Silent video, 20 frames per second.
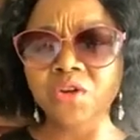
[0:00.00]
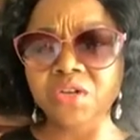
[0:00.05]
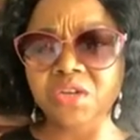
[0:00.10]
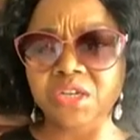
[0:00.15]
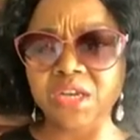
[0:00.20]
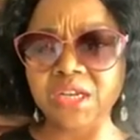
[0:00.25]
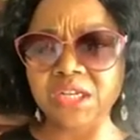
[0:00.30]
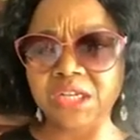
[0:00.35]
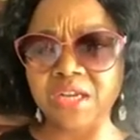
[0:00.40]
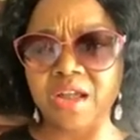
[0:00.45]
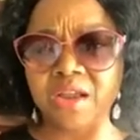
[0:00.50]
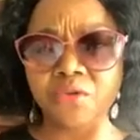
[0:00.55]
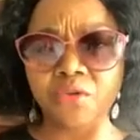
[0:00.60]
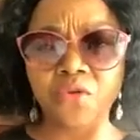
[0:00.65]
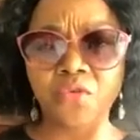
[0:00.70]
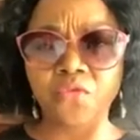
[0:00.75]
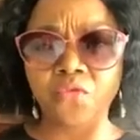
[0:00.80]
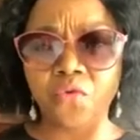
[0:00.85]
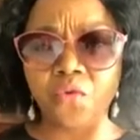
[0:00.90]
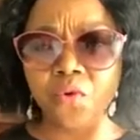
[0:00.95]
your data
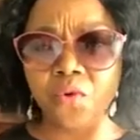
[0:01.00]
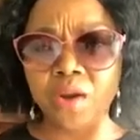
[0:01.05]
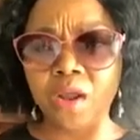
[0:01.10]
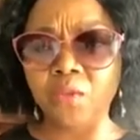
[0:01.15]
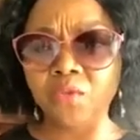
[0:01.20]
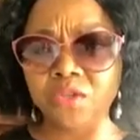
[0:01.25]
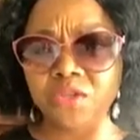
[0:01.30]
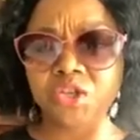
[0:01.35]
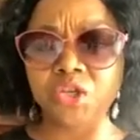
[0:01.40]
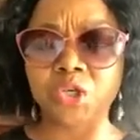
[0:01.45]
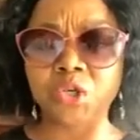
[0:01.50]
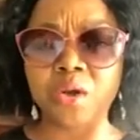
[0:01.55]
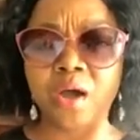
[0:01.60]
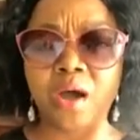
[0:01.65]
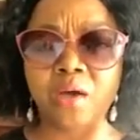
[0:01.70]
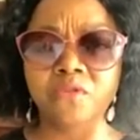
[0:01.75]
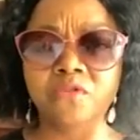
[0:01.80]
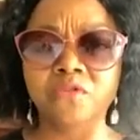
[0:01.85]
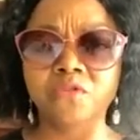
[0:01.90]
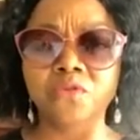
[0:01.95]
and your phone and we
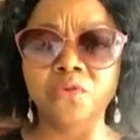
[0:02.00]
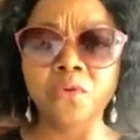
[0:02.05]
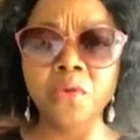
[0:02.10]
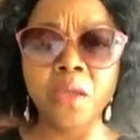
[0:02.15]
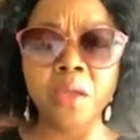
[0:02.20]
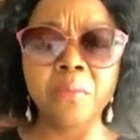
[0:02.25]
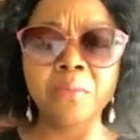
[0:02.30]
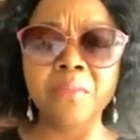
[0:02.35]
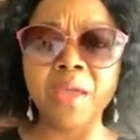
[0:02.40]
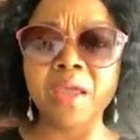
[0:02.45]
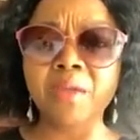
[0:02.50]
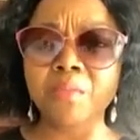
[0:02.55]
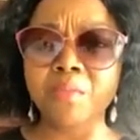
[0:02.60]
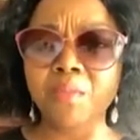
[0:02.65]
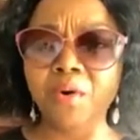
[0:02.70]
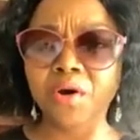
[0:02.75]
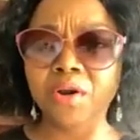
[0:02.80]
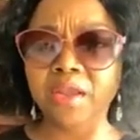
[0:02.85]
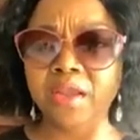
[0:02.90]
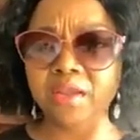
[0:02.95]
teach you how to
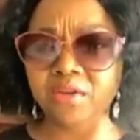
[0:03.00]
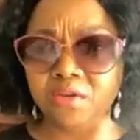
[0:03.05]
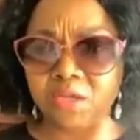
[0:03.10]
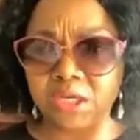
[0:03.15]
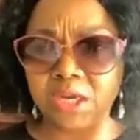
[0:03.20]
make money?